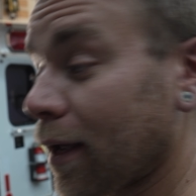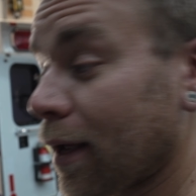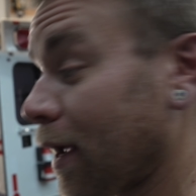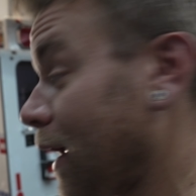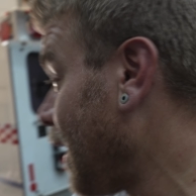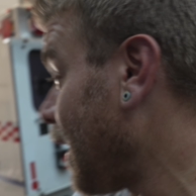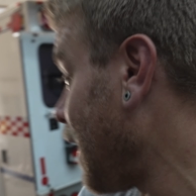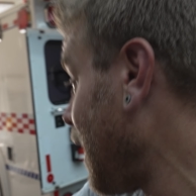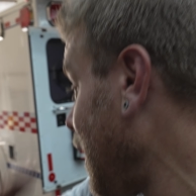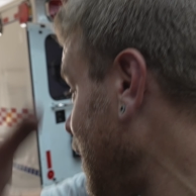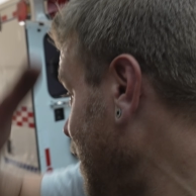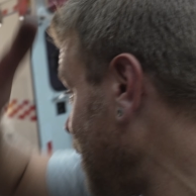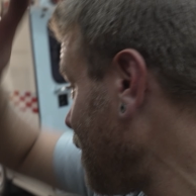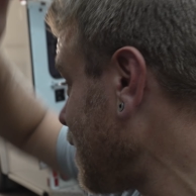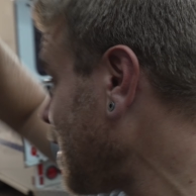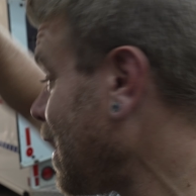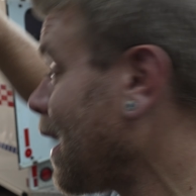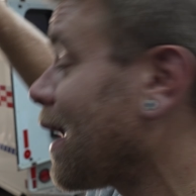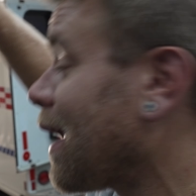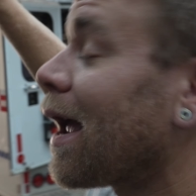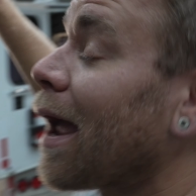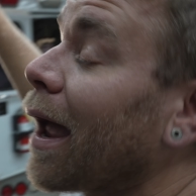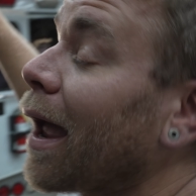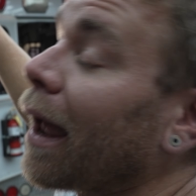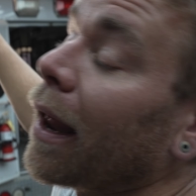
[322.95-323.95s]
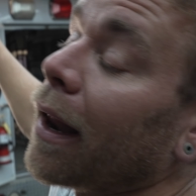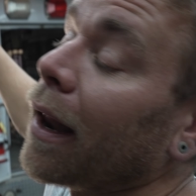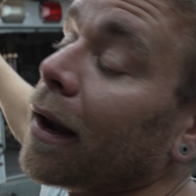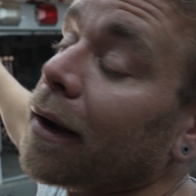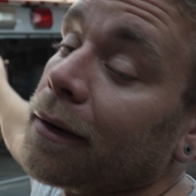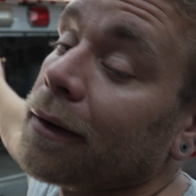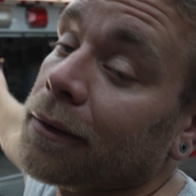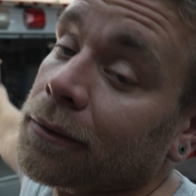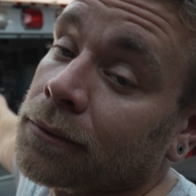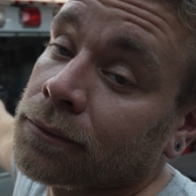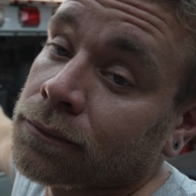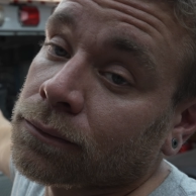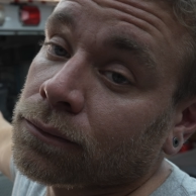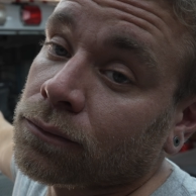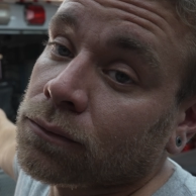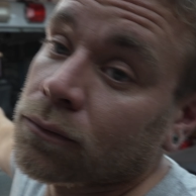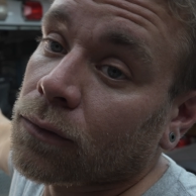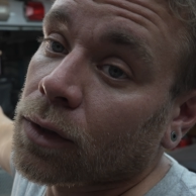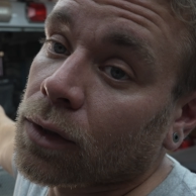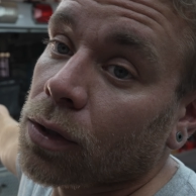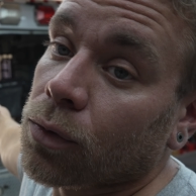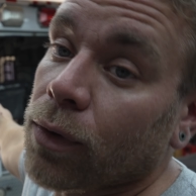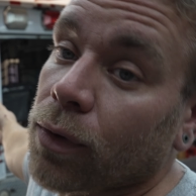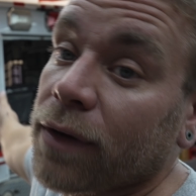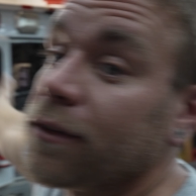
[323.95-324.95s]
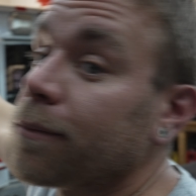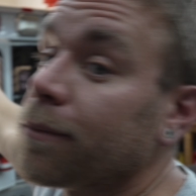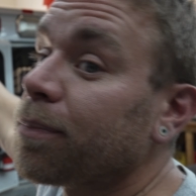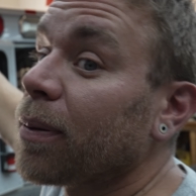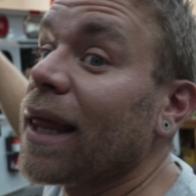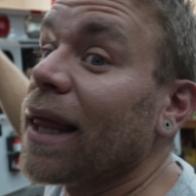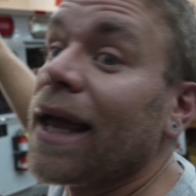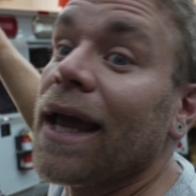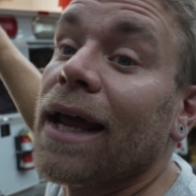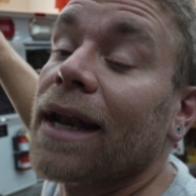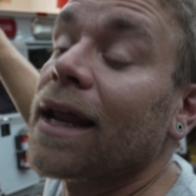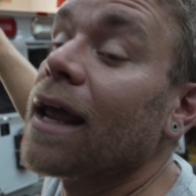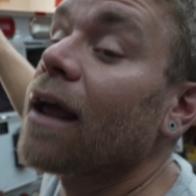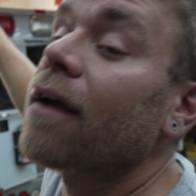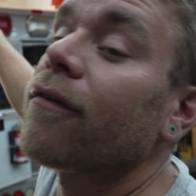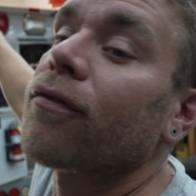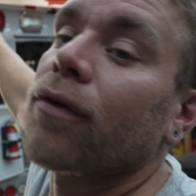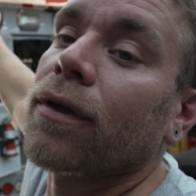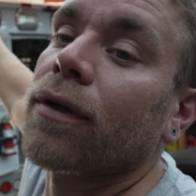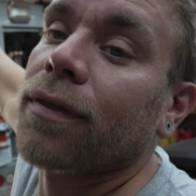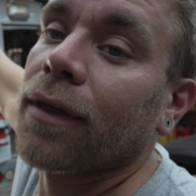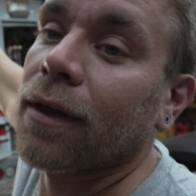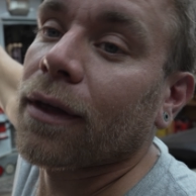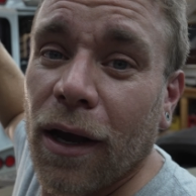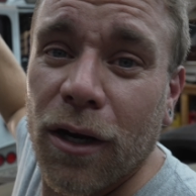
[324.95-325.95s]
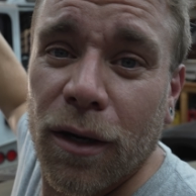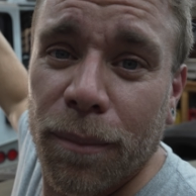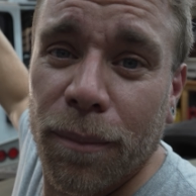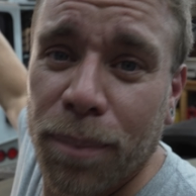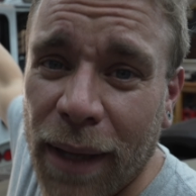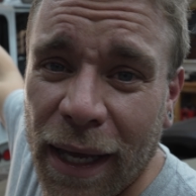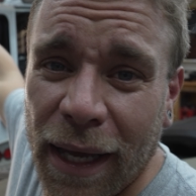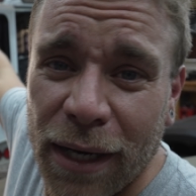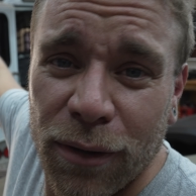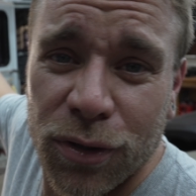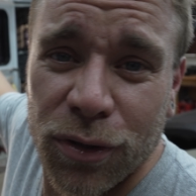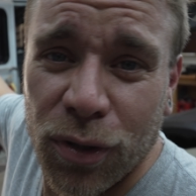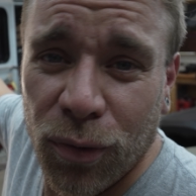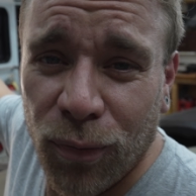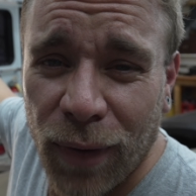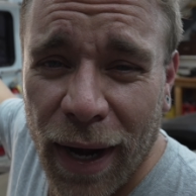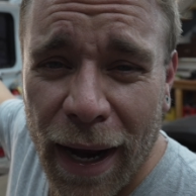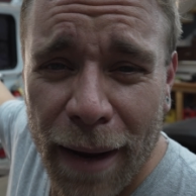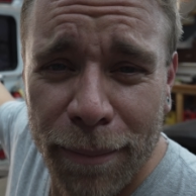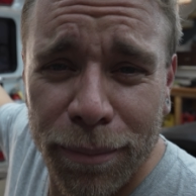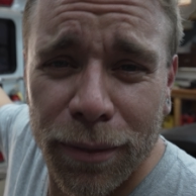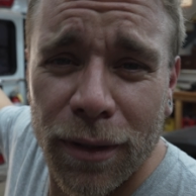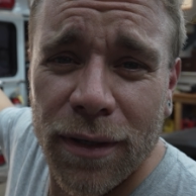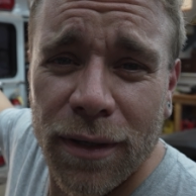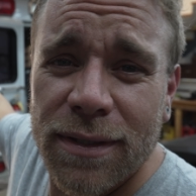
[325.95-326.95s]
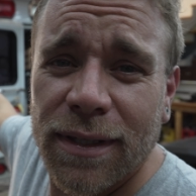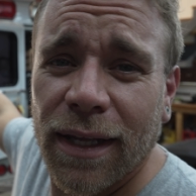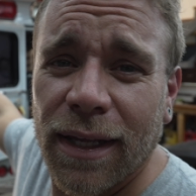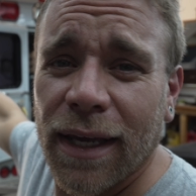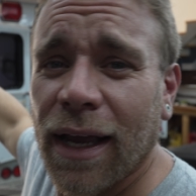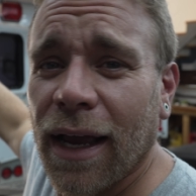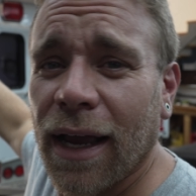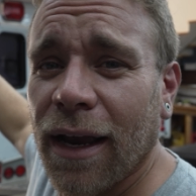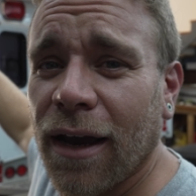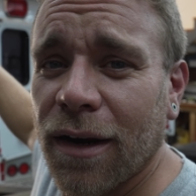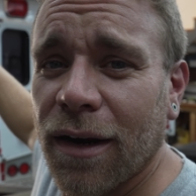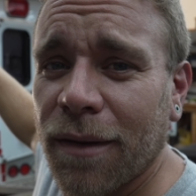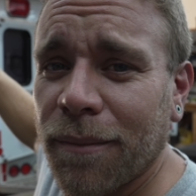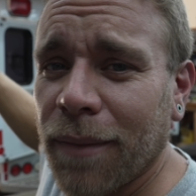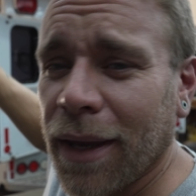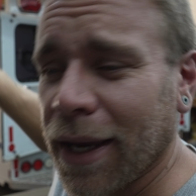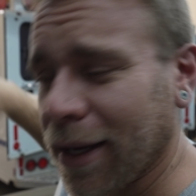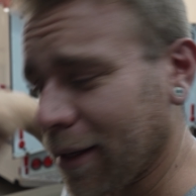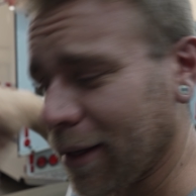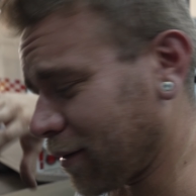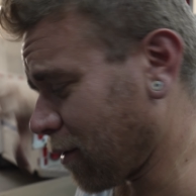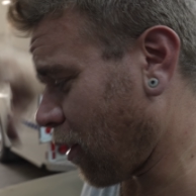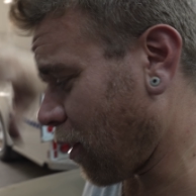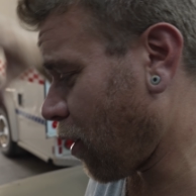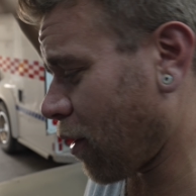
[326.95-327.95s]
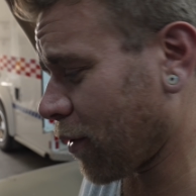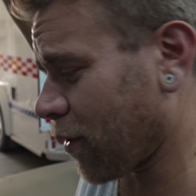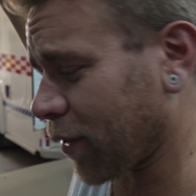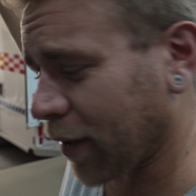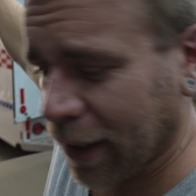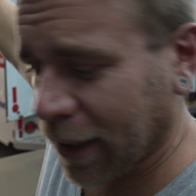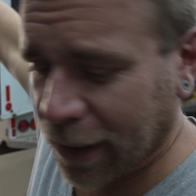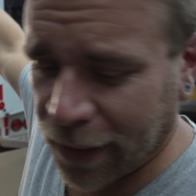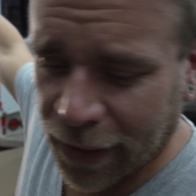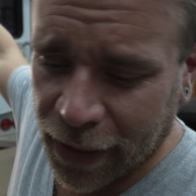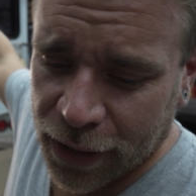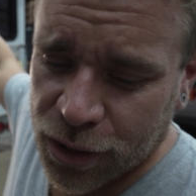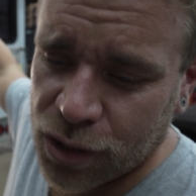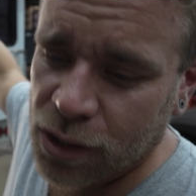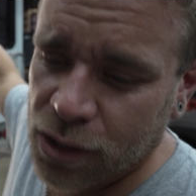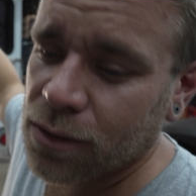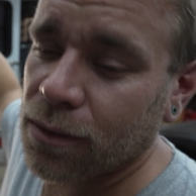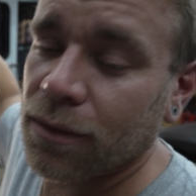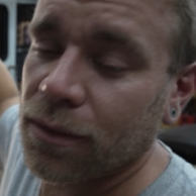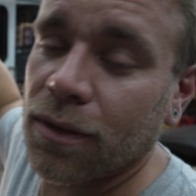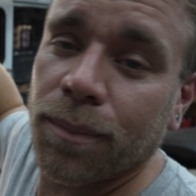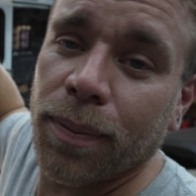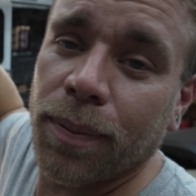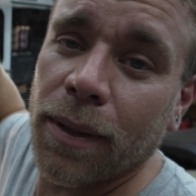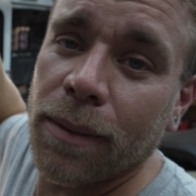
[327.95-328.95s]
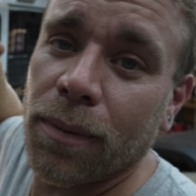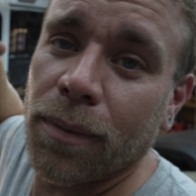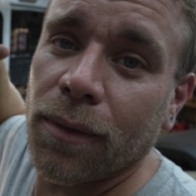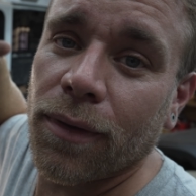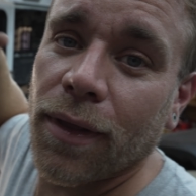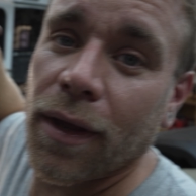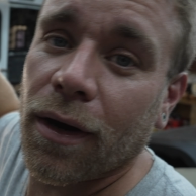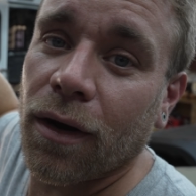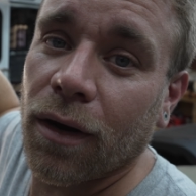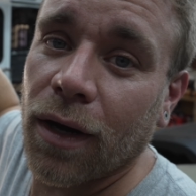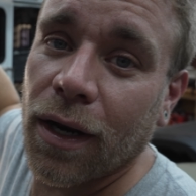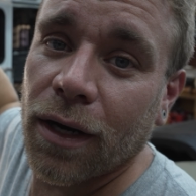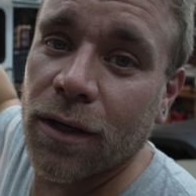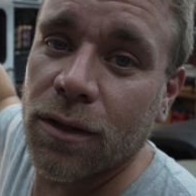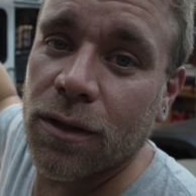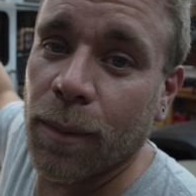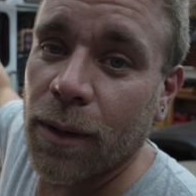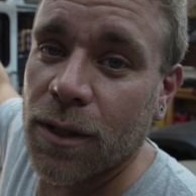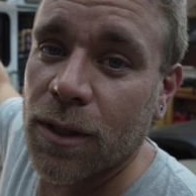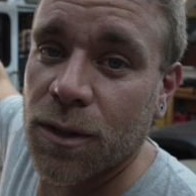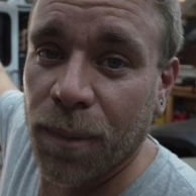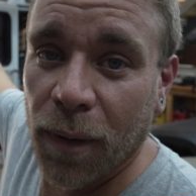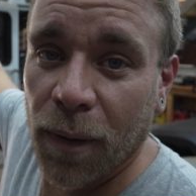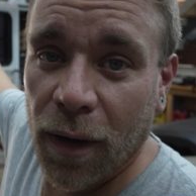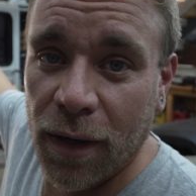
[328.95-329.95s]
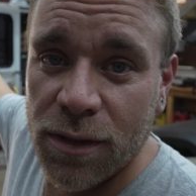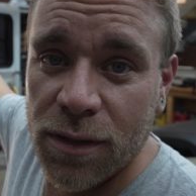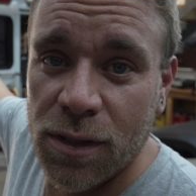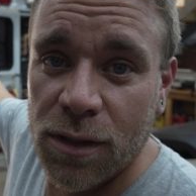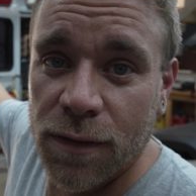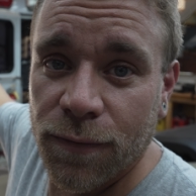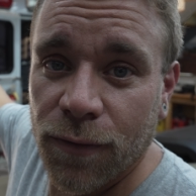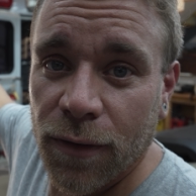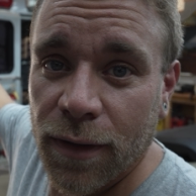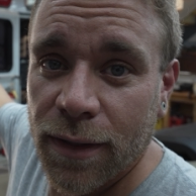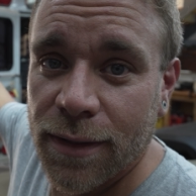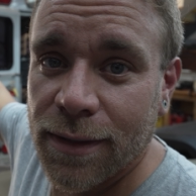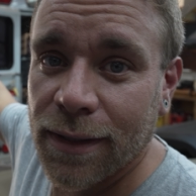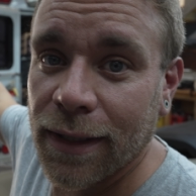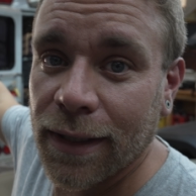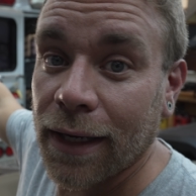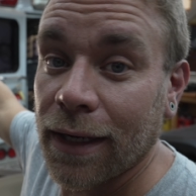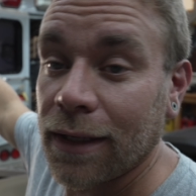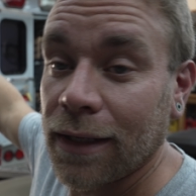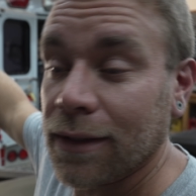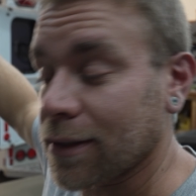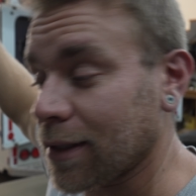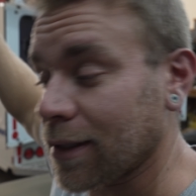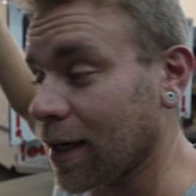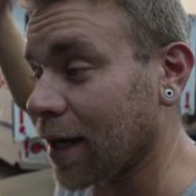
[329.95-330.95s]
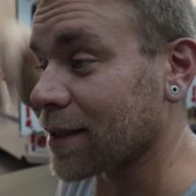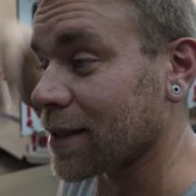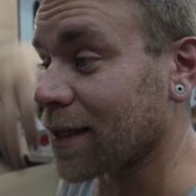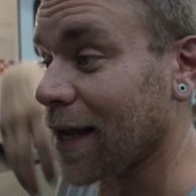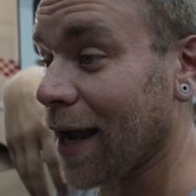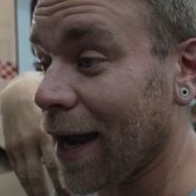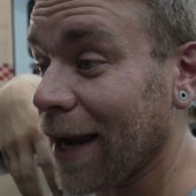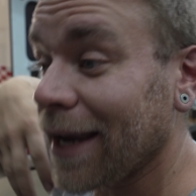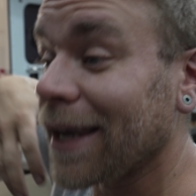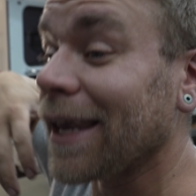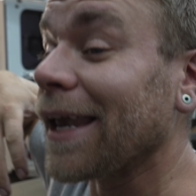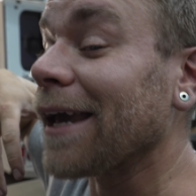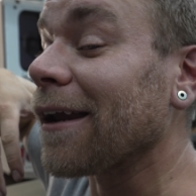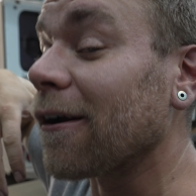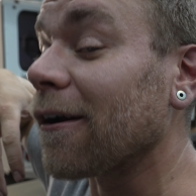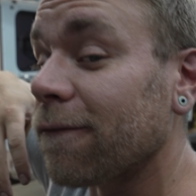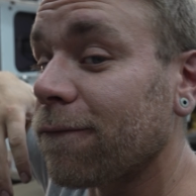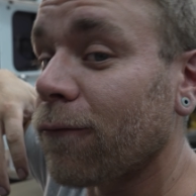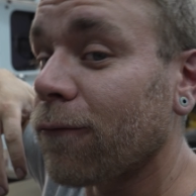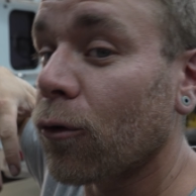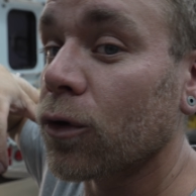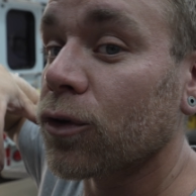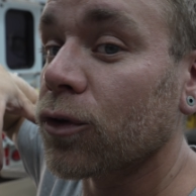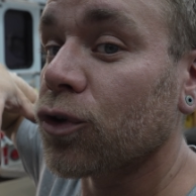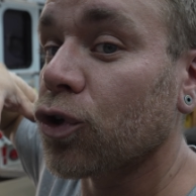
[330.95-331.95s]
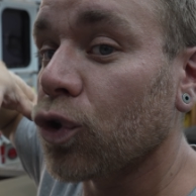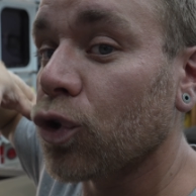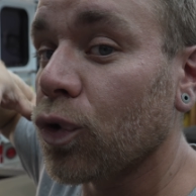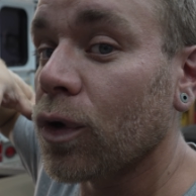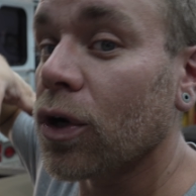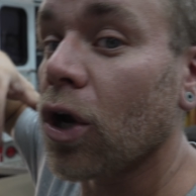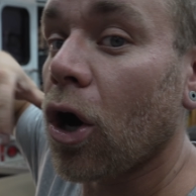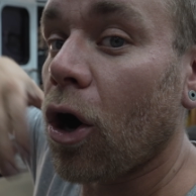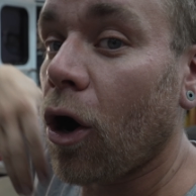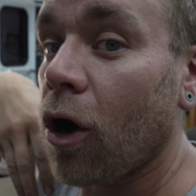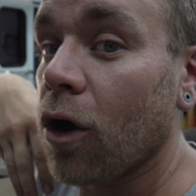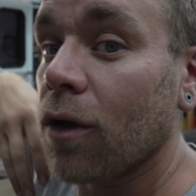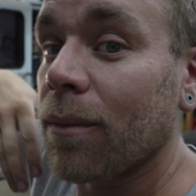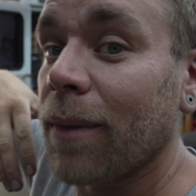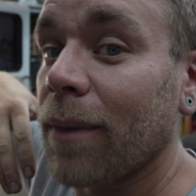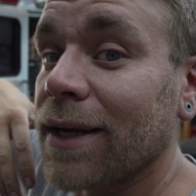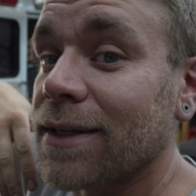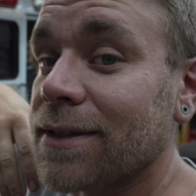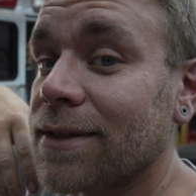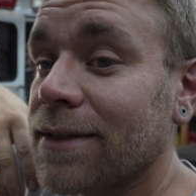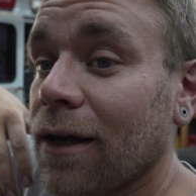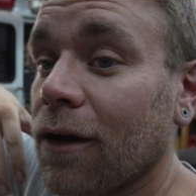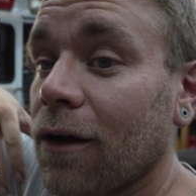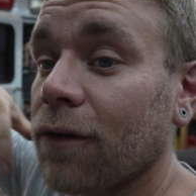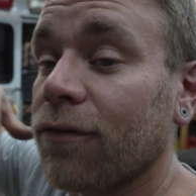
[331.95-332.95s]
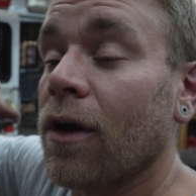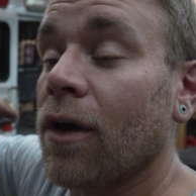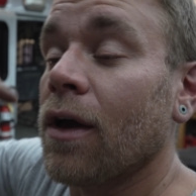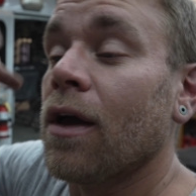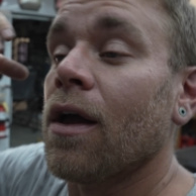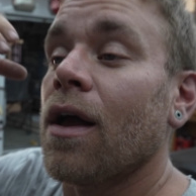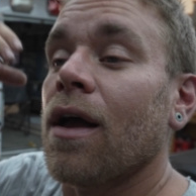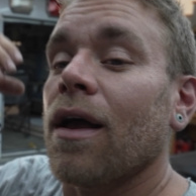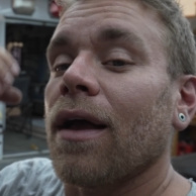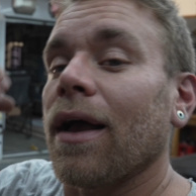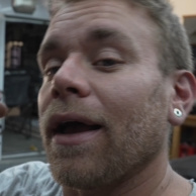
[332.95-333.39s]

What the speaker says: And then we have to plan everything. I gotta plan what the wrap looks like. I gotta make all the connections with the people that are gonna be sponsors for this thing, because I can't afford to do it all myself.